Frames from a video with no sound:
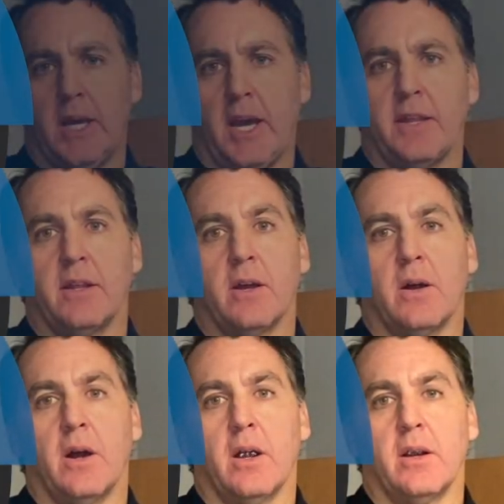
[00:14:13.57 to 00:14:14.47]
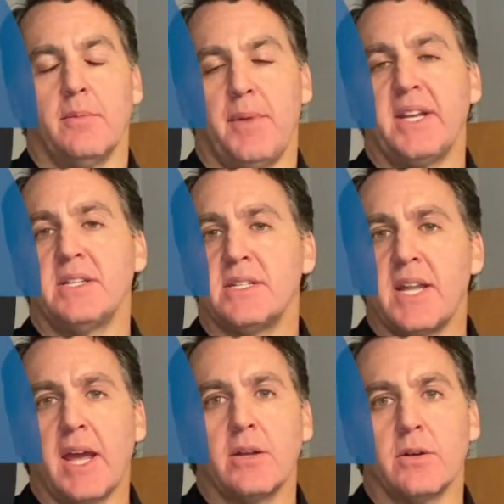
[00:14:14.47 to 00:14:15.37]
and there are many
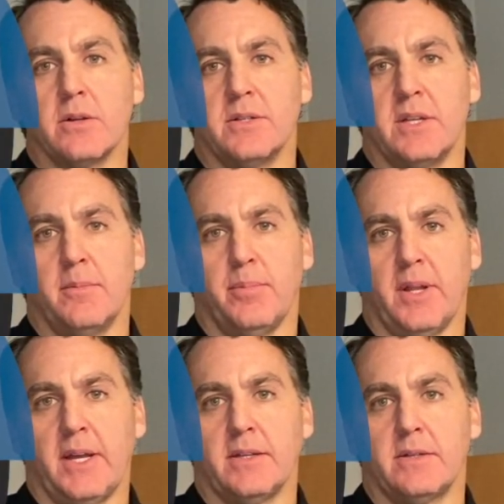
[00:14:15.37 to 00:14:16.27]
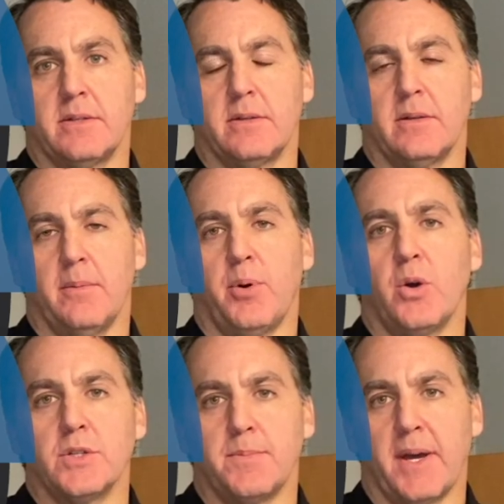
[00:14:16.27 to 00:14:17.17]
standards in place
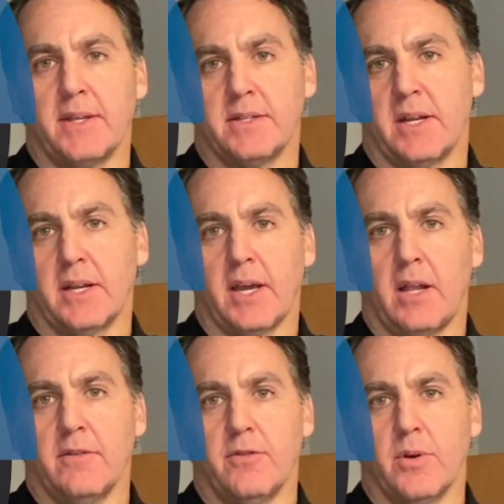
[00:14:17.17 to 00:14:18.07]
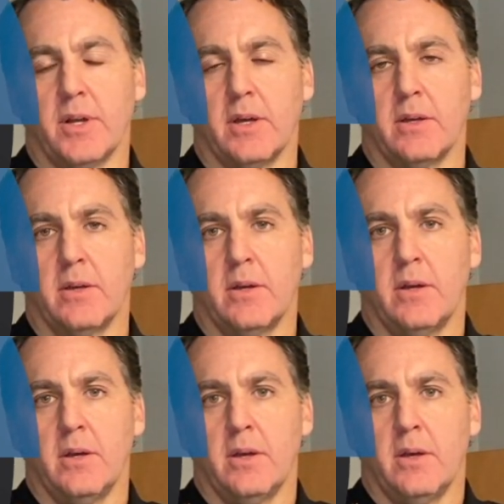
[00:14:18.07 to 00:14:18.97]
imposed by the state of California.
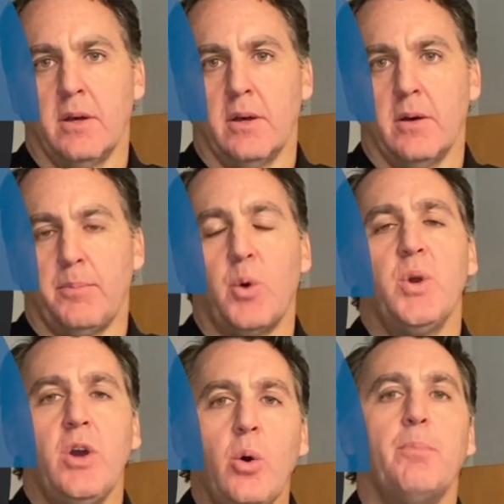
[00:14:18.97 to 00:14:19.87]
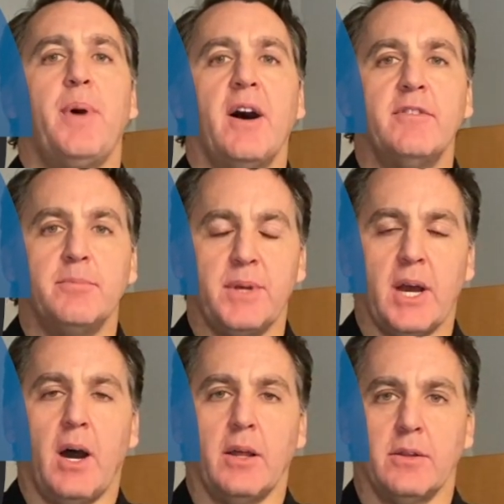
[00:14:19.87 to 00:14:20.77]
But we go above and
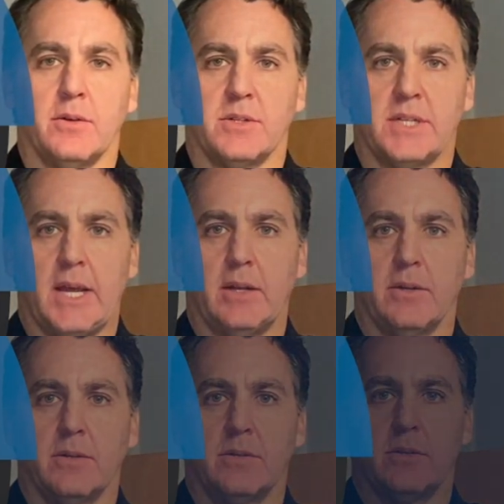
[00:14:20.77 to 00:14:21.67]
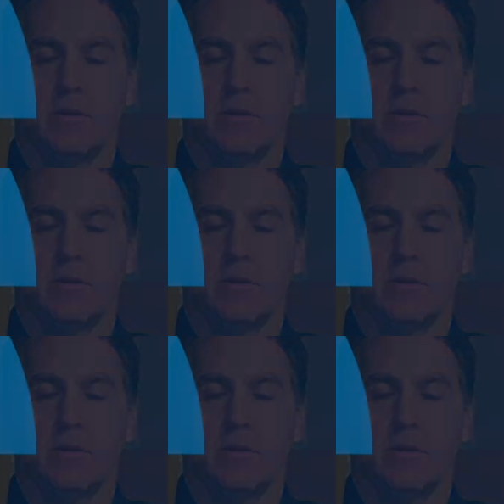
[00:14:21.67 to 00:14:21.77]
beyond those standards.